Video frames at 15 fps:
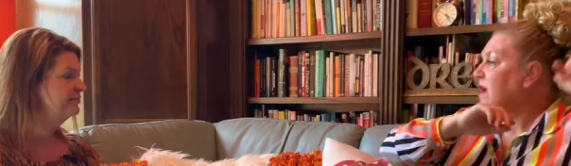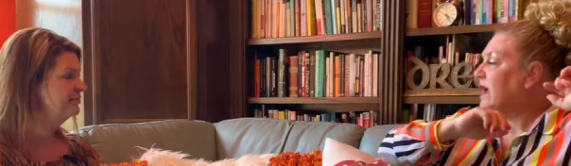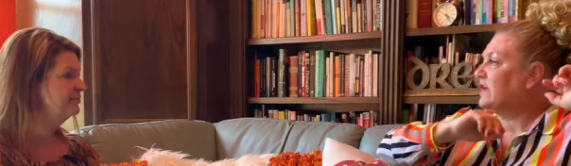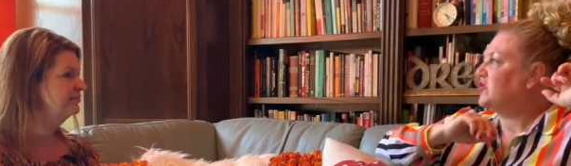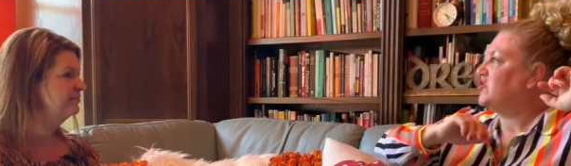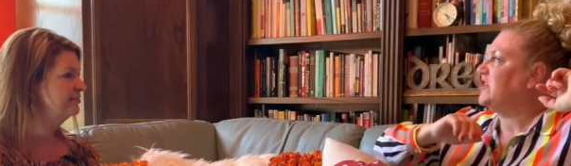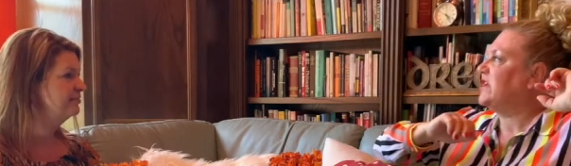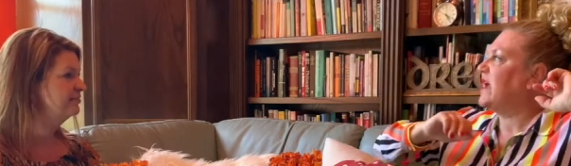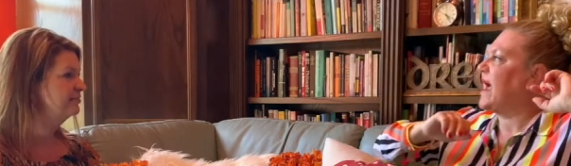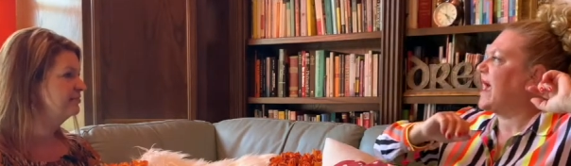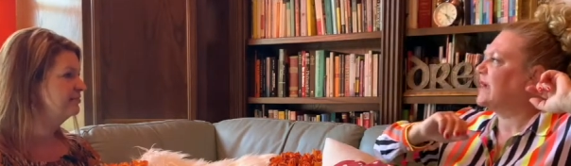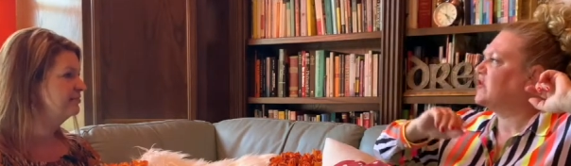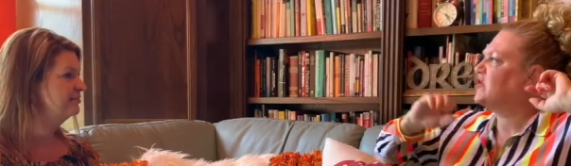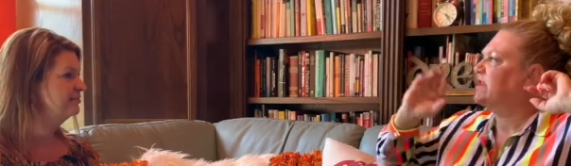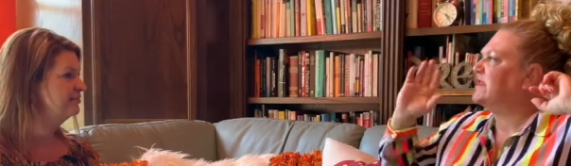Speaker 1: and she
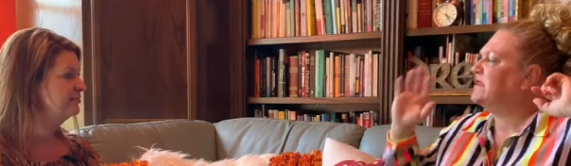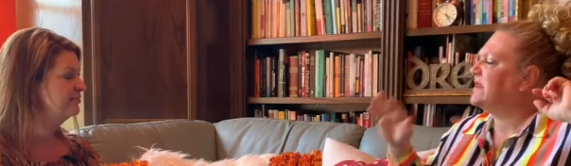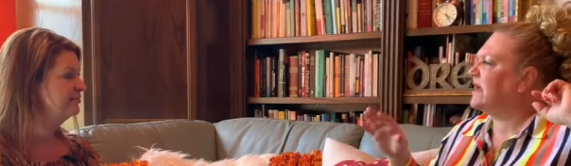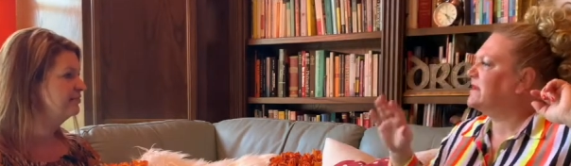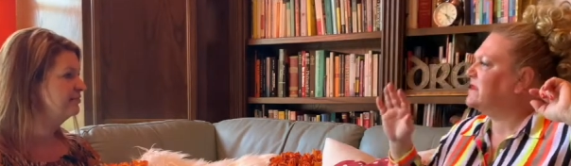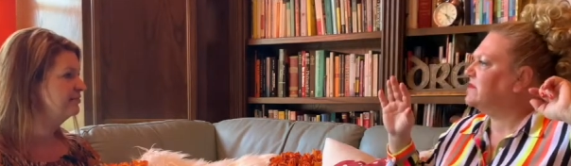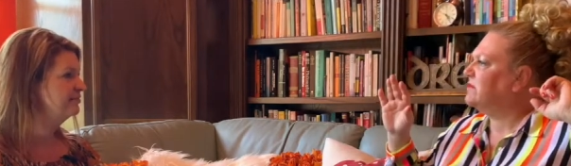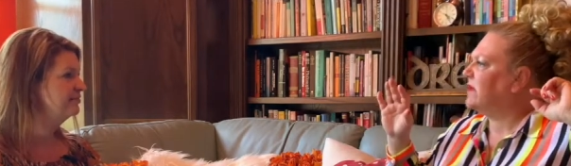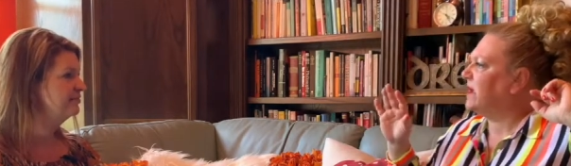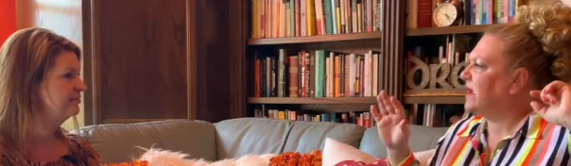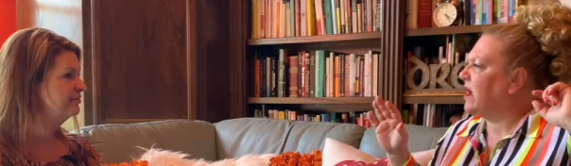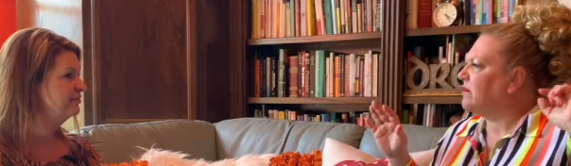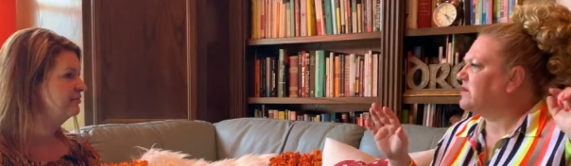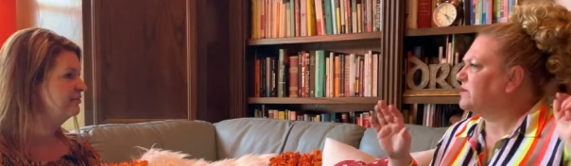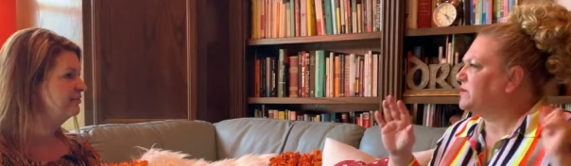actually said to me,
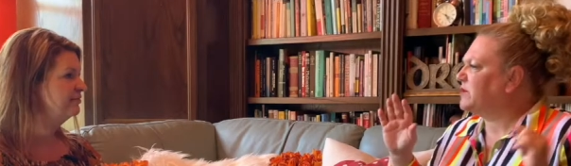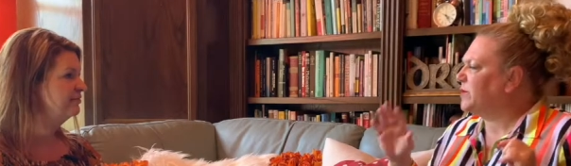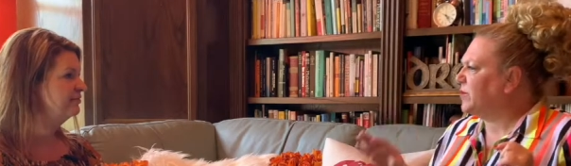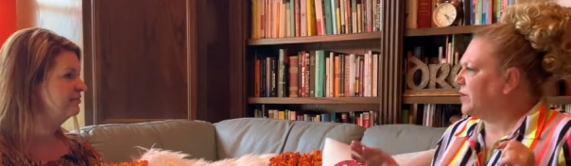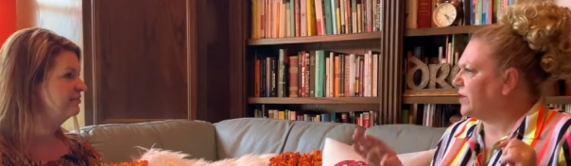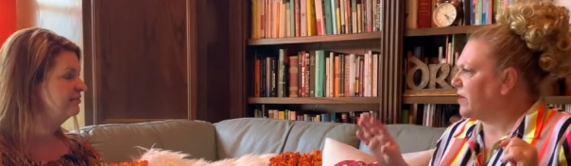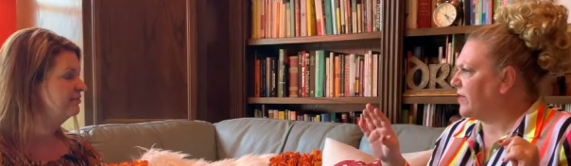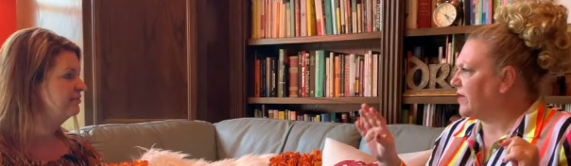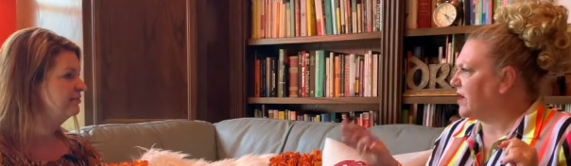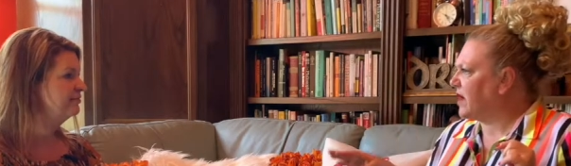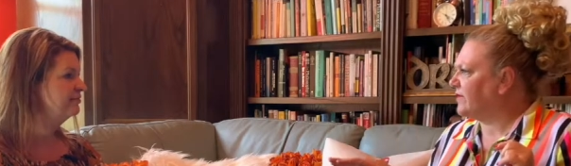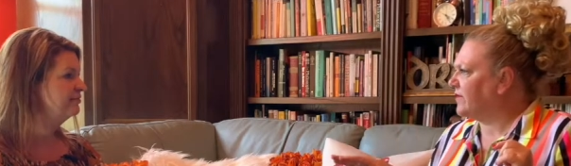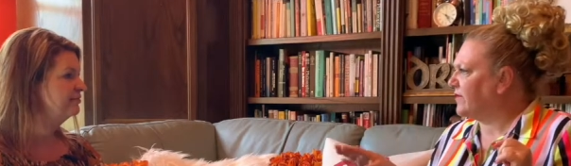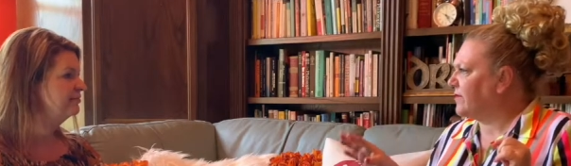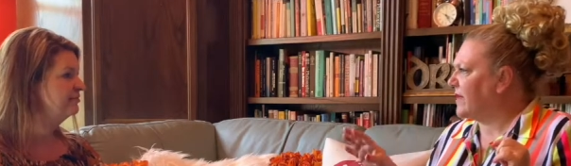I was to put her on the
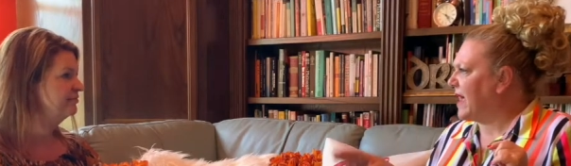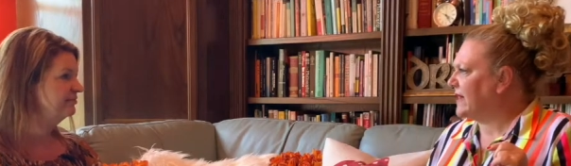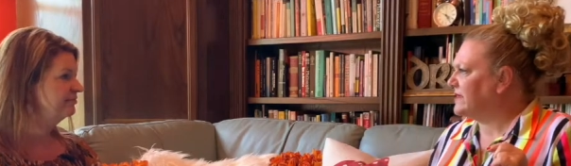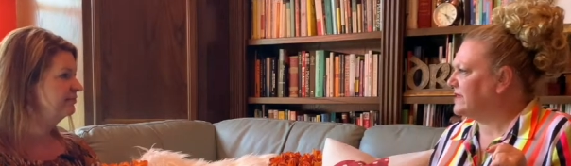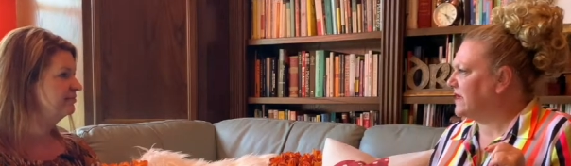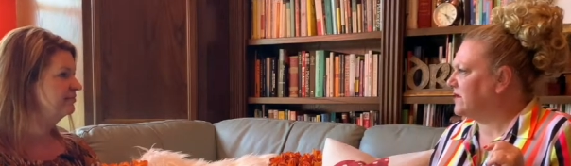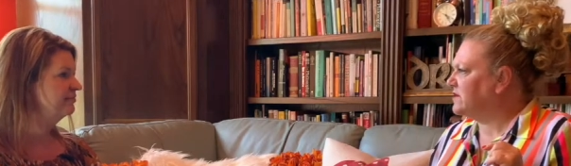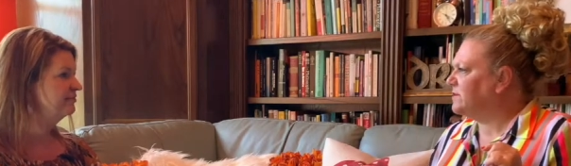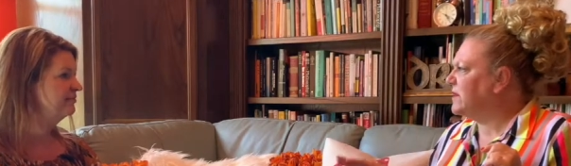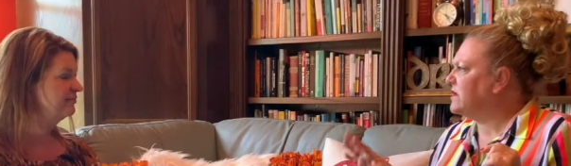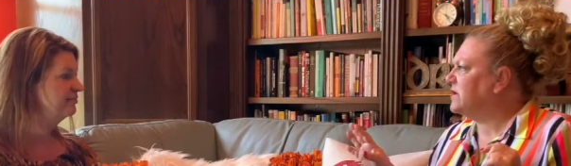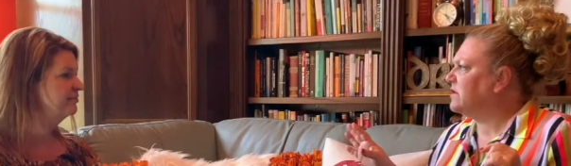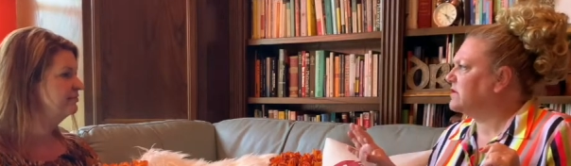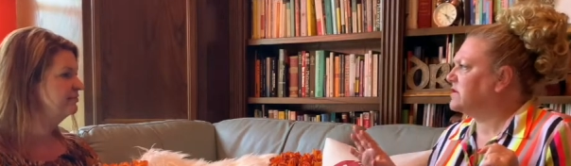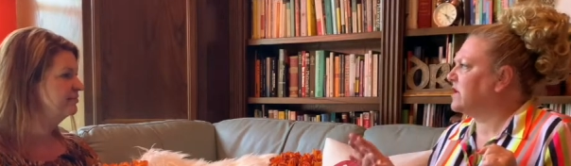cover of a magazine, it's
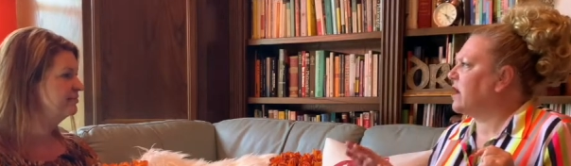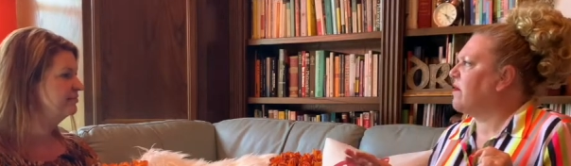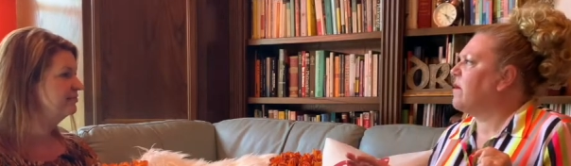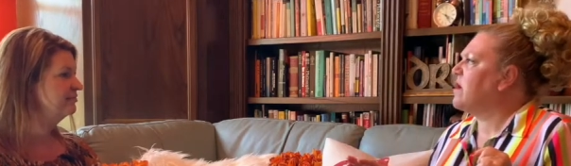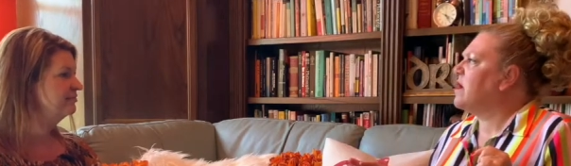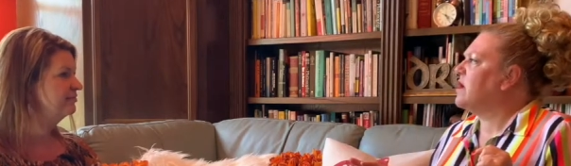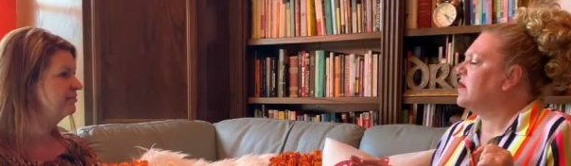been years ago.